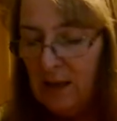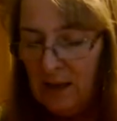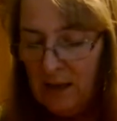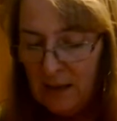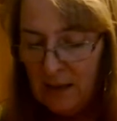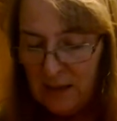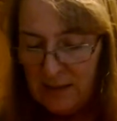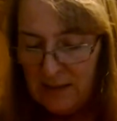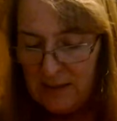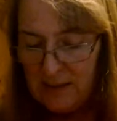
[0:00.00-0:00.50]

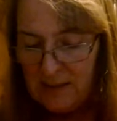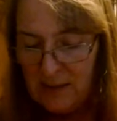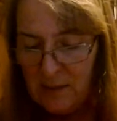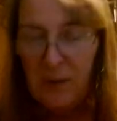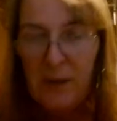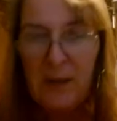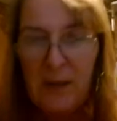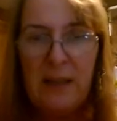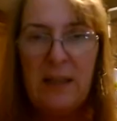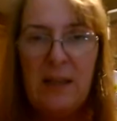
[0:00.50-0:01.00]
Because
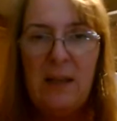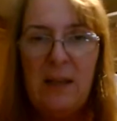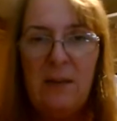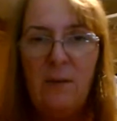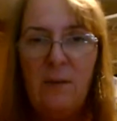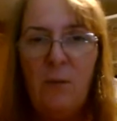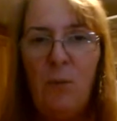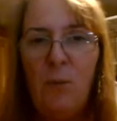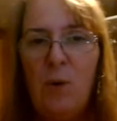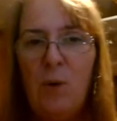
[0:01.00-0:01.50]
typically, if
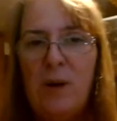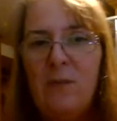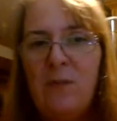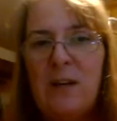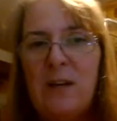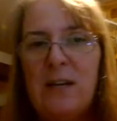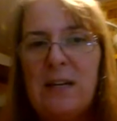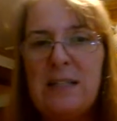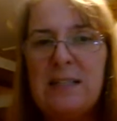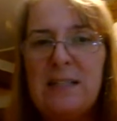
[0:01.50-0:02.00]
one of
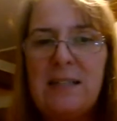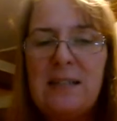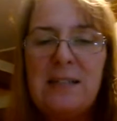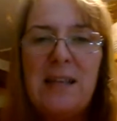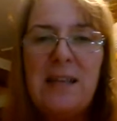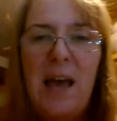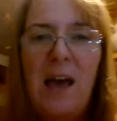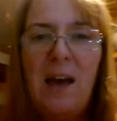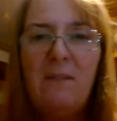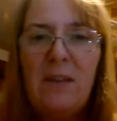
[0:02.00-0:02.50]
us is
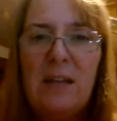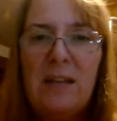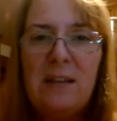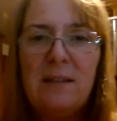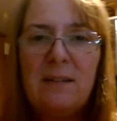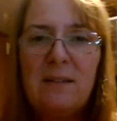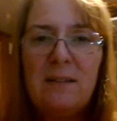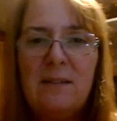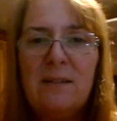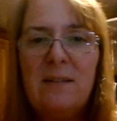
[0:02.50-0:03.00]

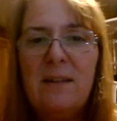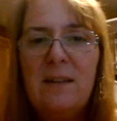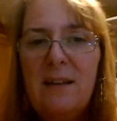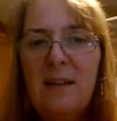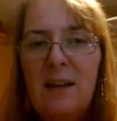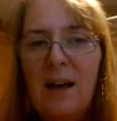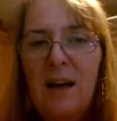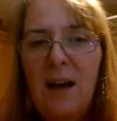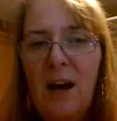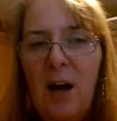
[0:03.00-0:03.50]
having
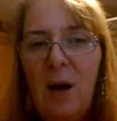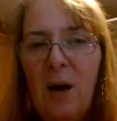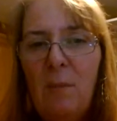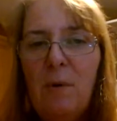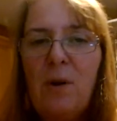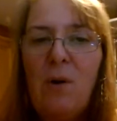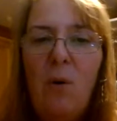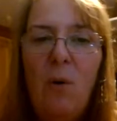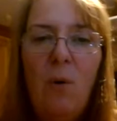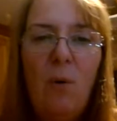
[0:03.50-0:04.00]
um, a
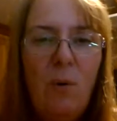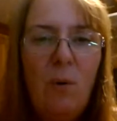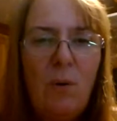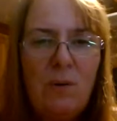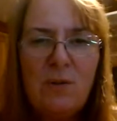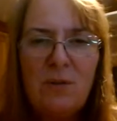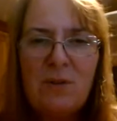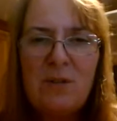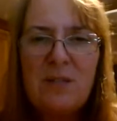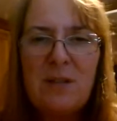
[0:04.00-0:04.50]
cold
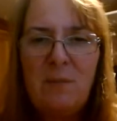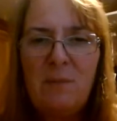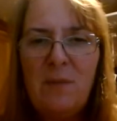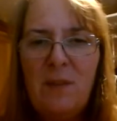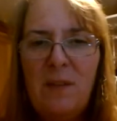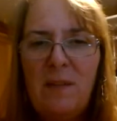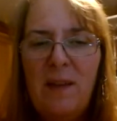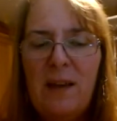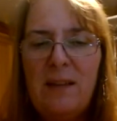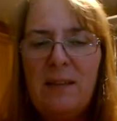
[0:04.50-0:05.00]
or
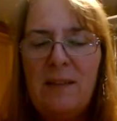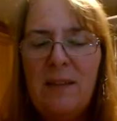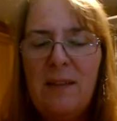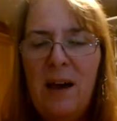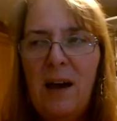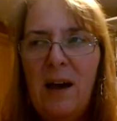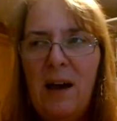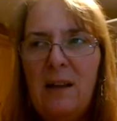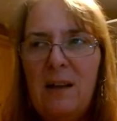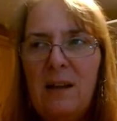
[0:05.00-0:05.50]
something like
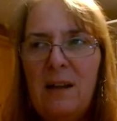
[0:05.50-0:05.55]
that,